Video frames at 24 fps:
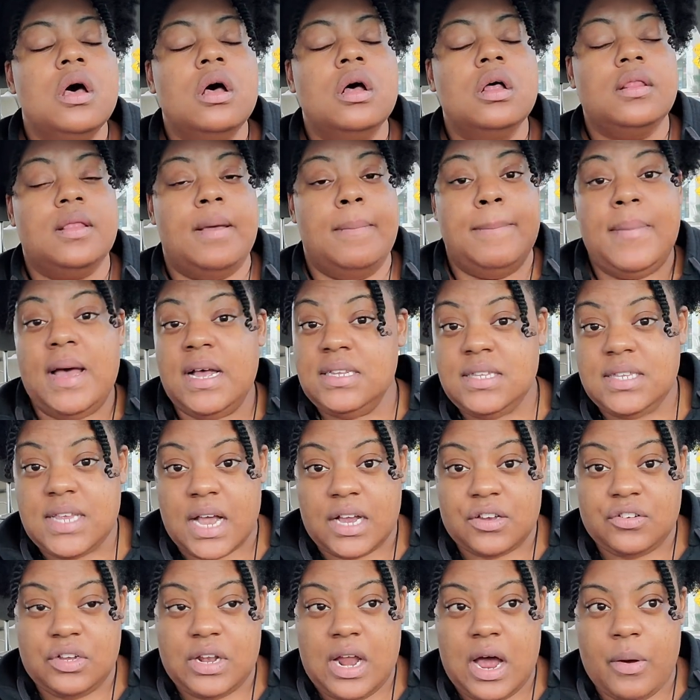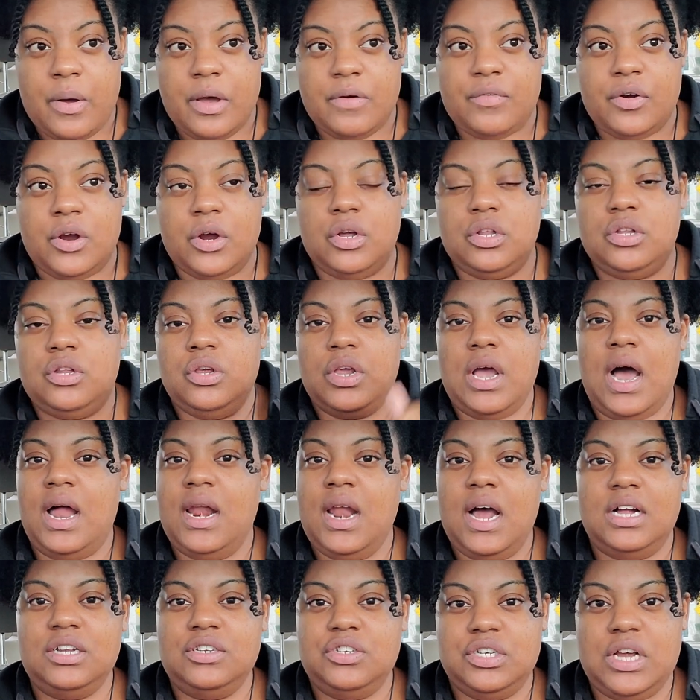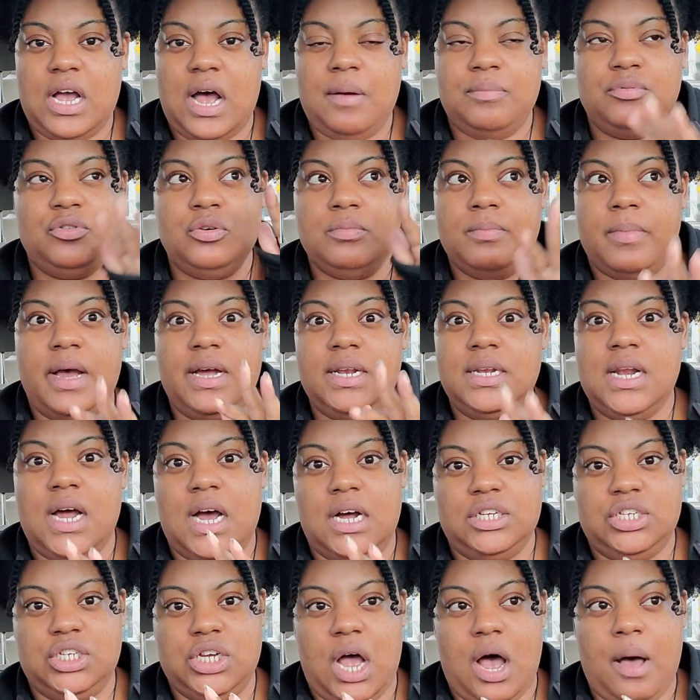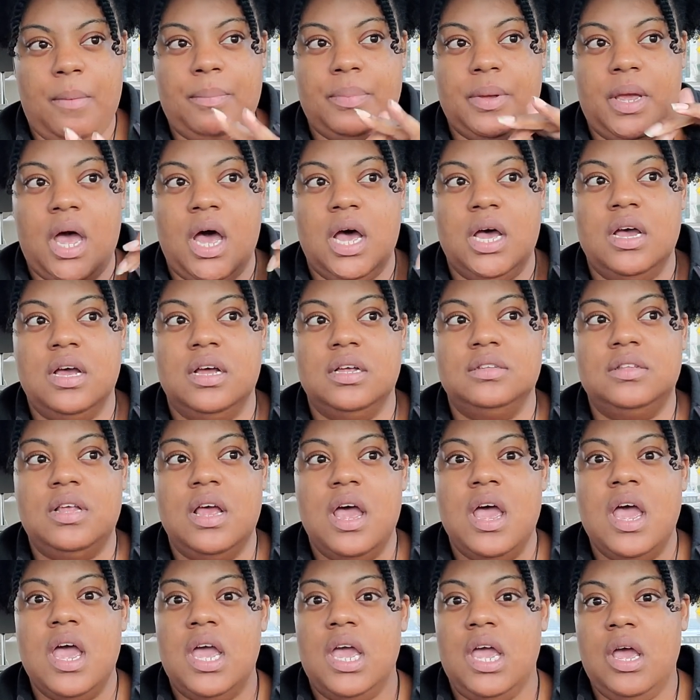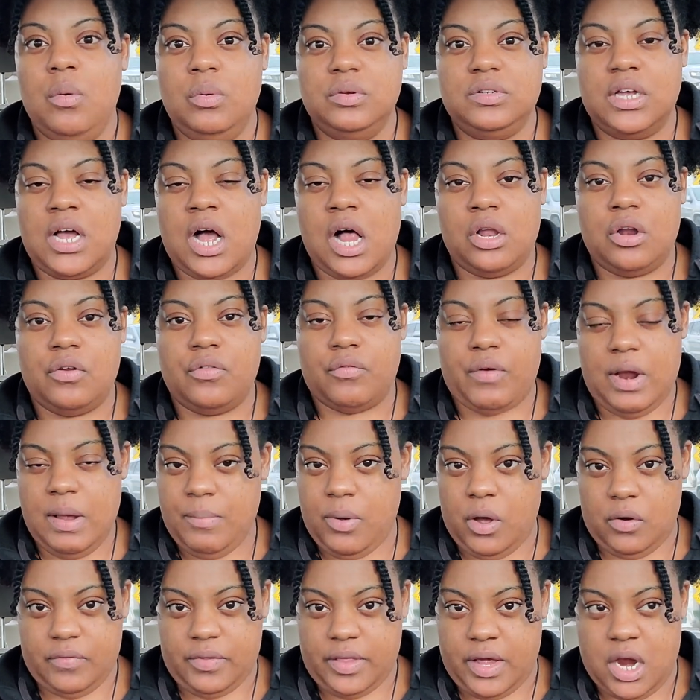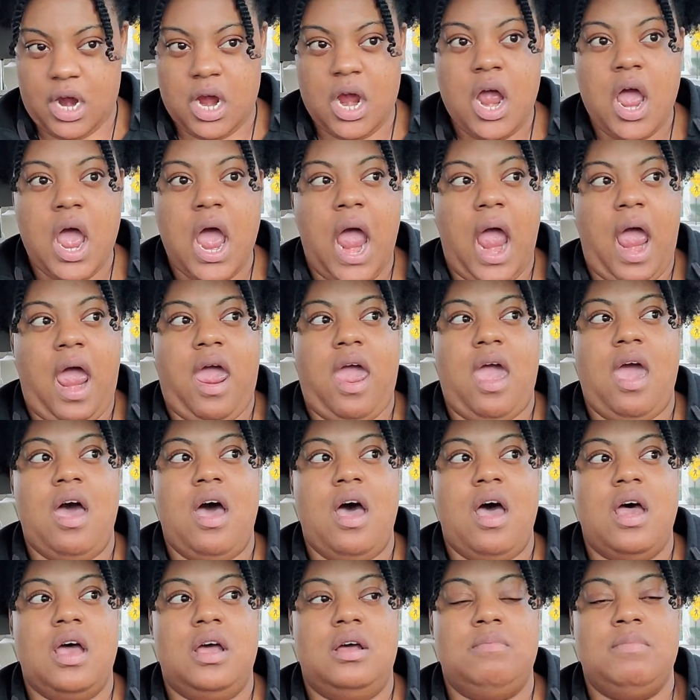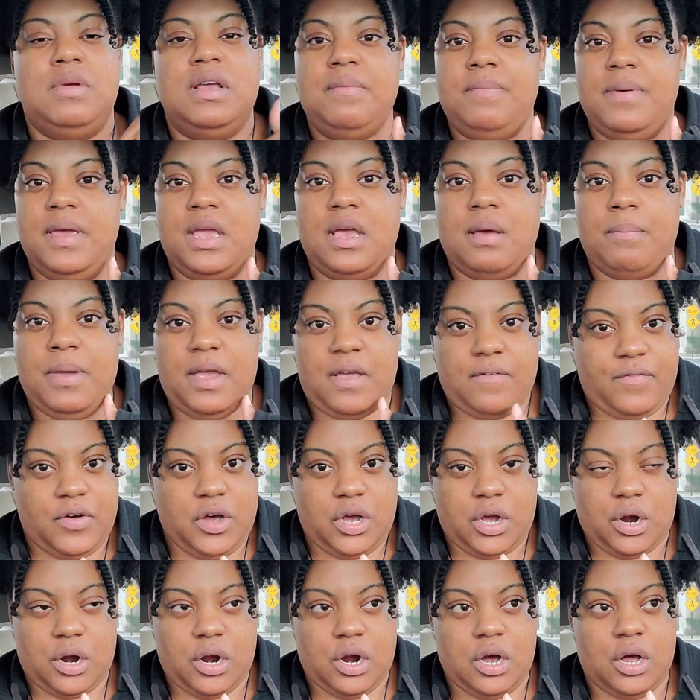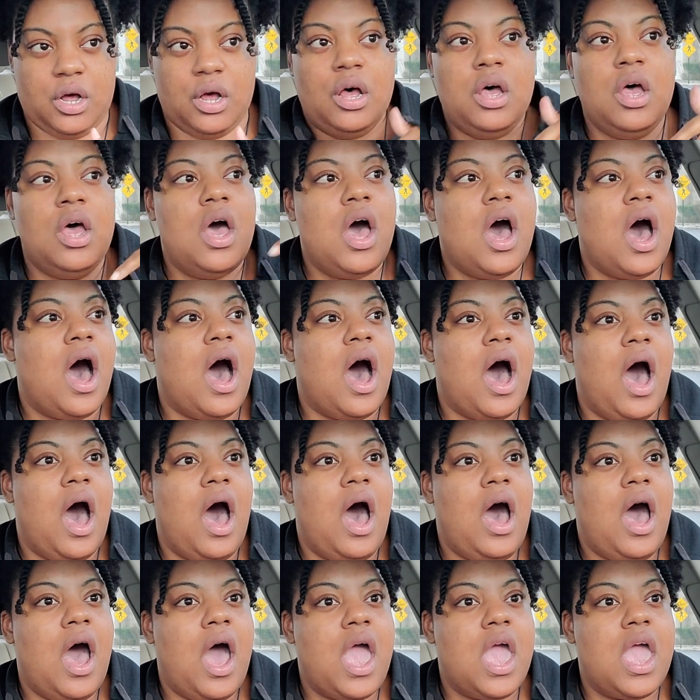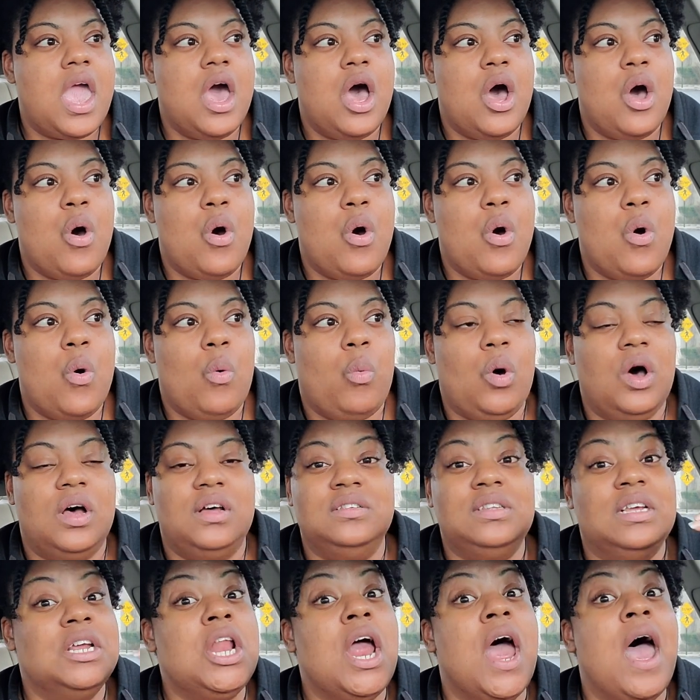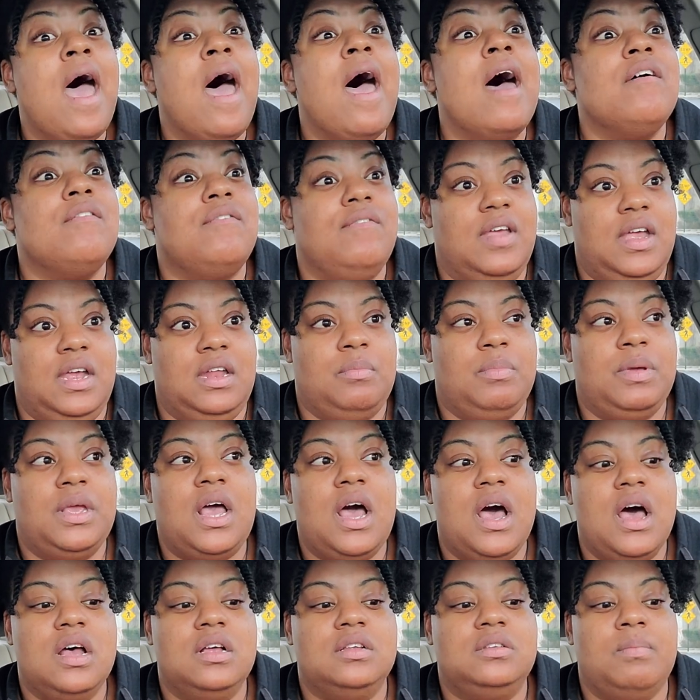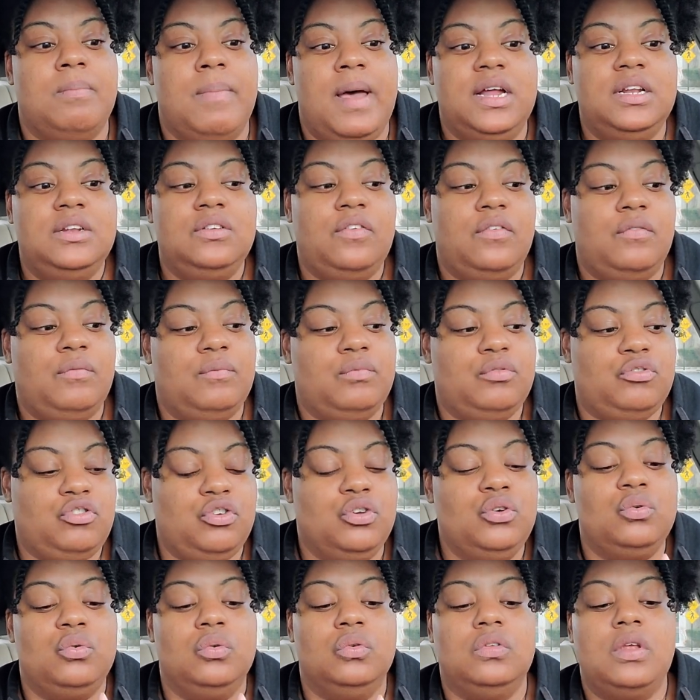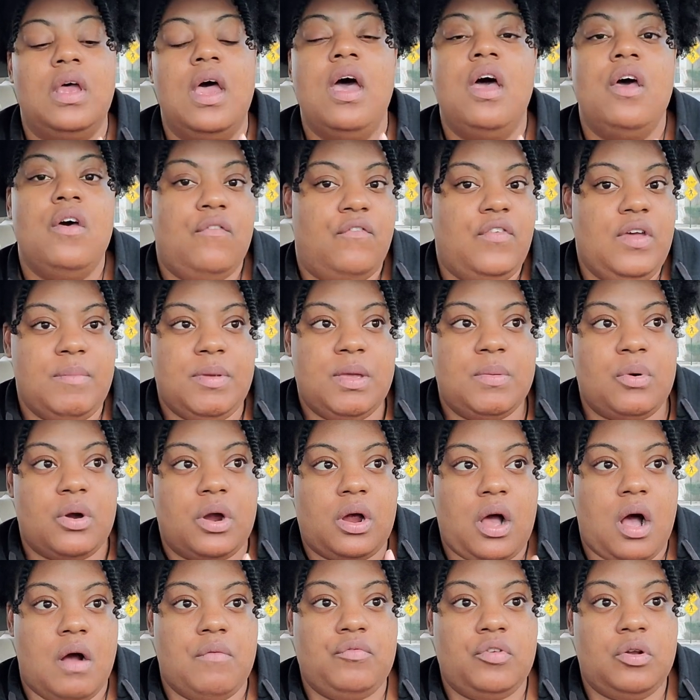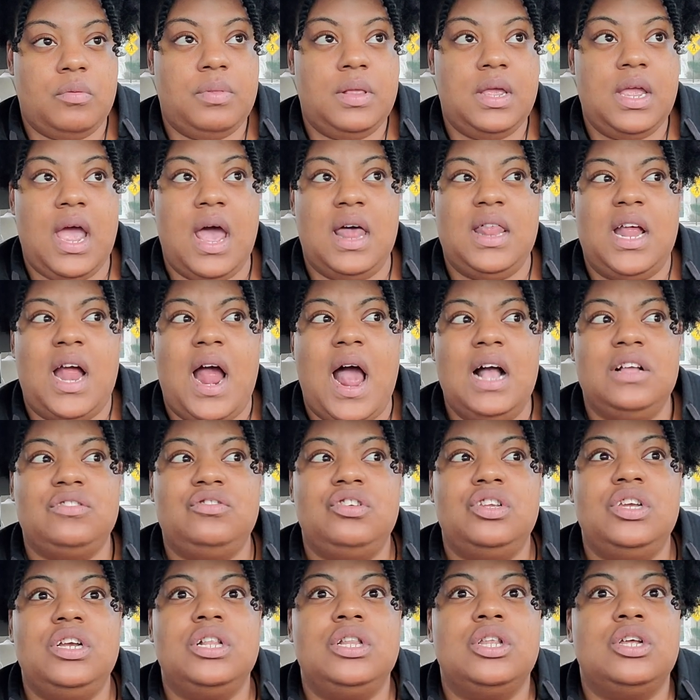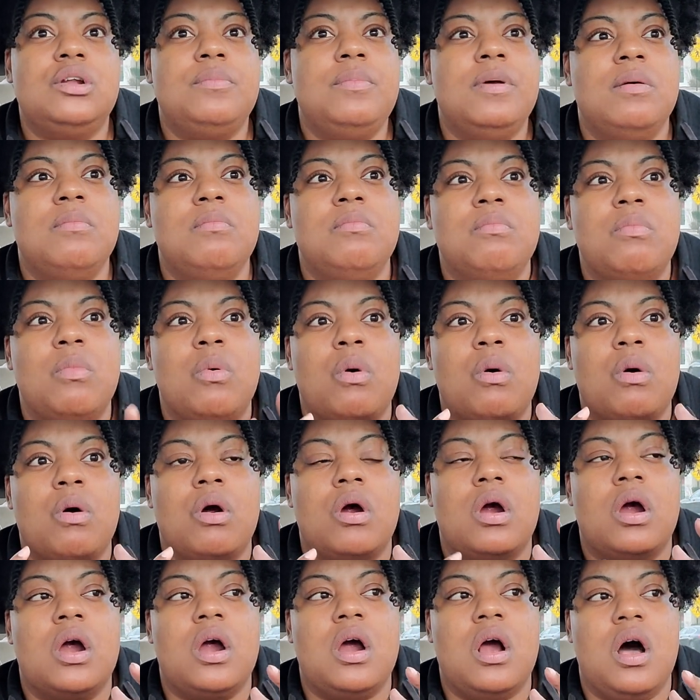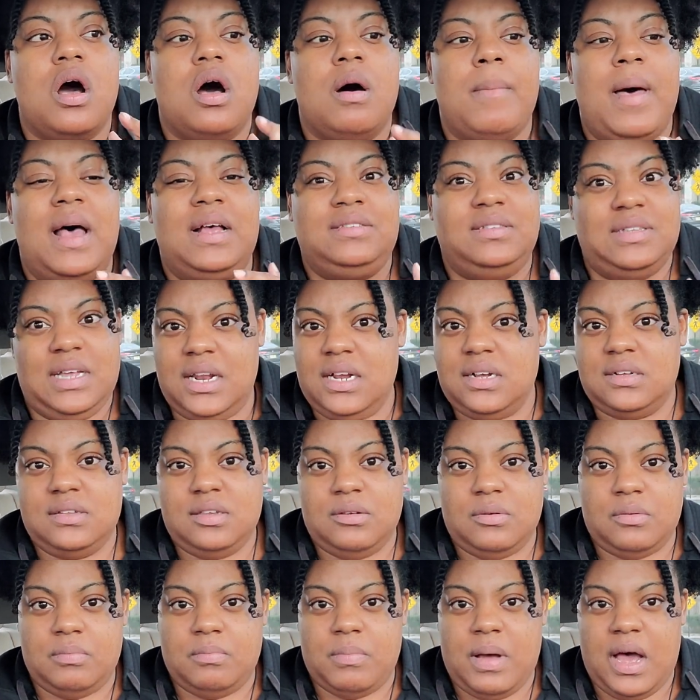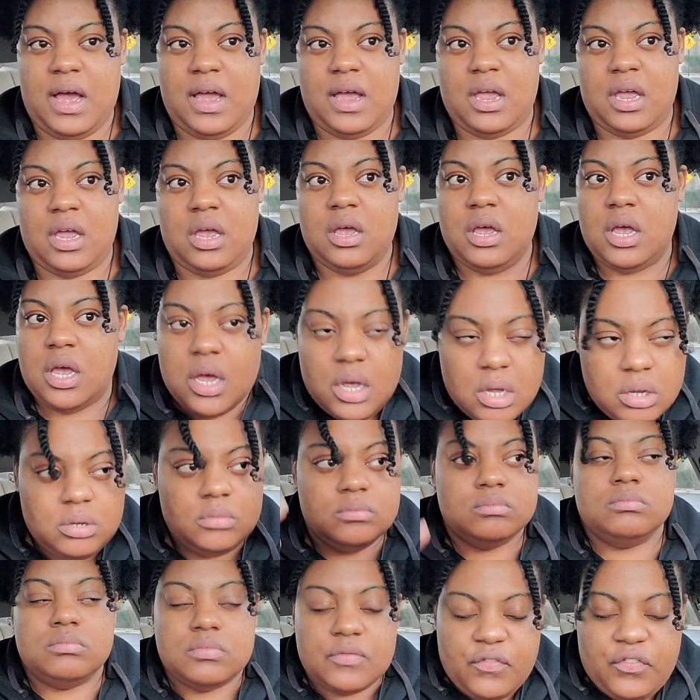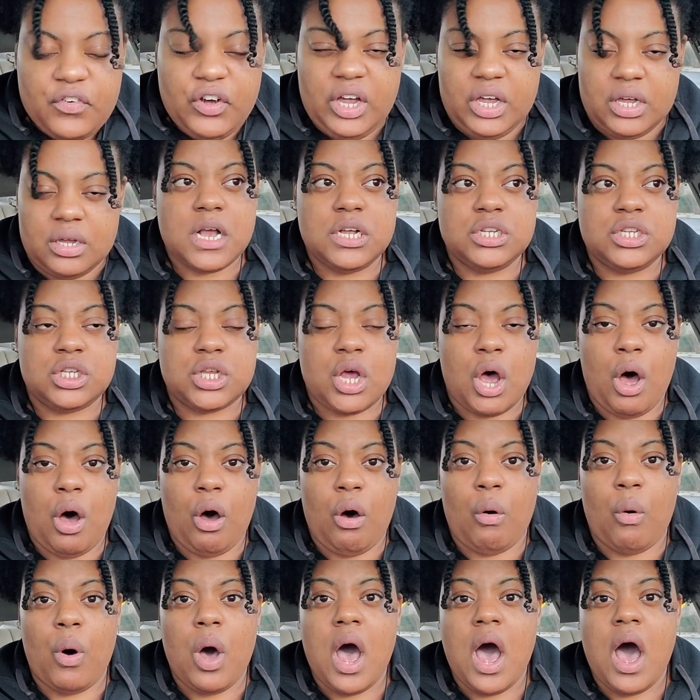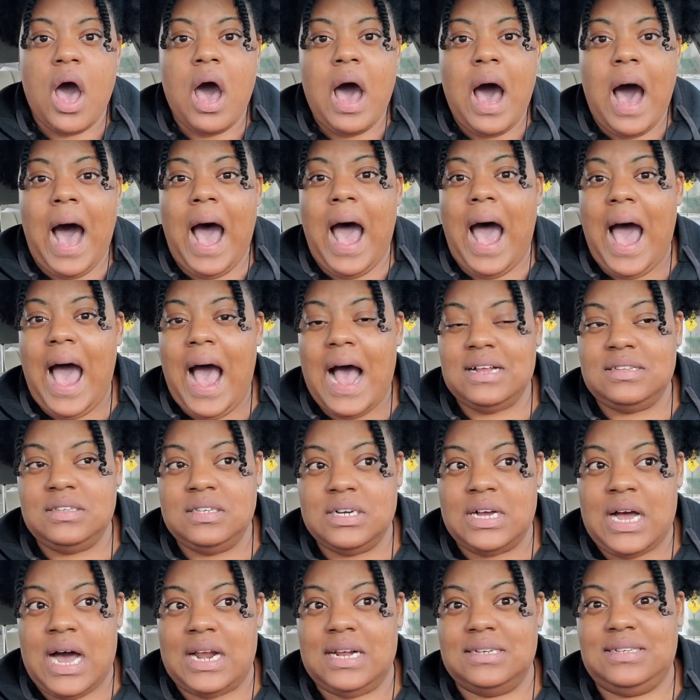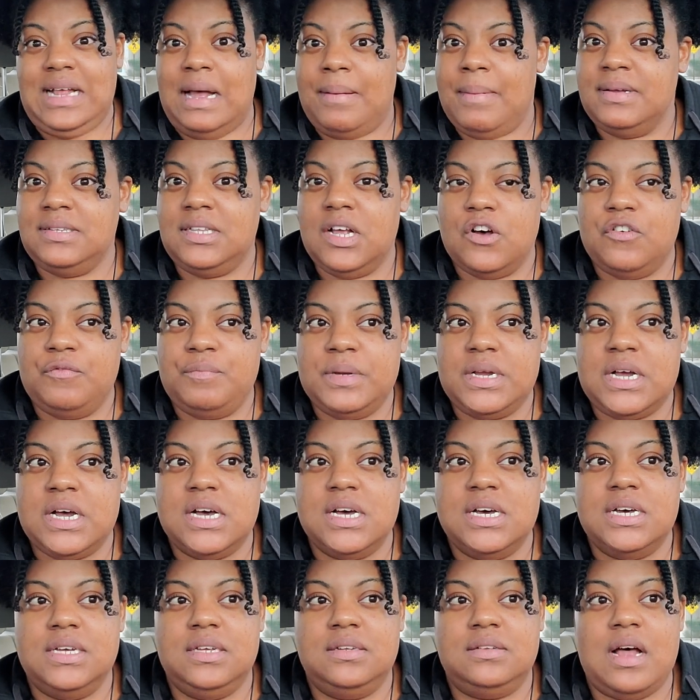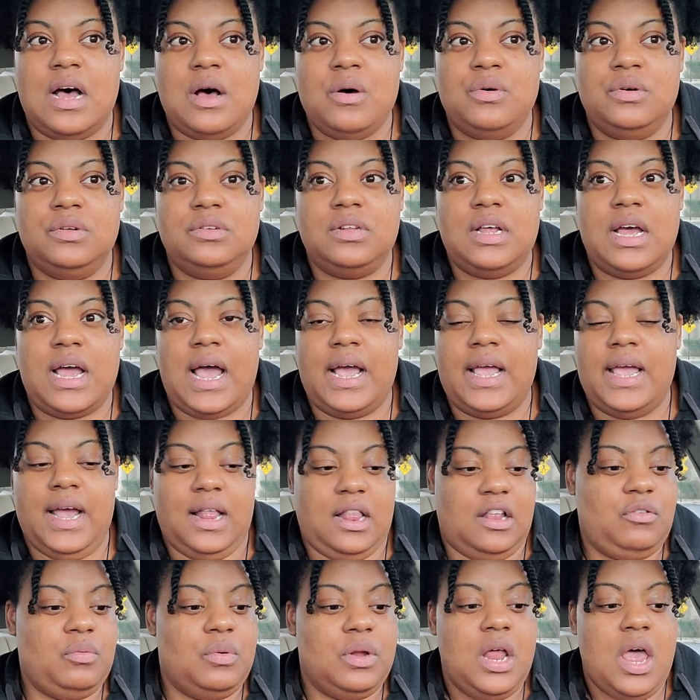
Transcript: The men's section, however, do y'all not shop? Do men not shop? Because it was the color of the rainbow over there. And me being a Bigfoot girl, I was in heaven because men's shoes fit me more comfortably and they're actually a little bit more aesthetic to my foot. And so I had to kind of stop myself because I was like, I can get this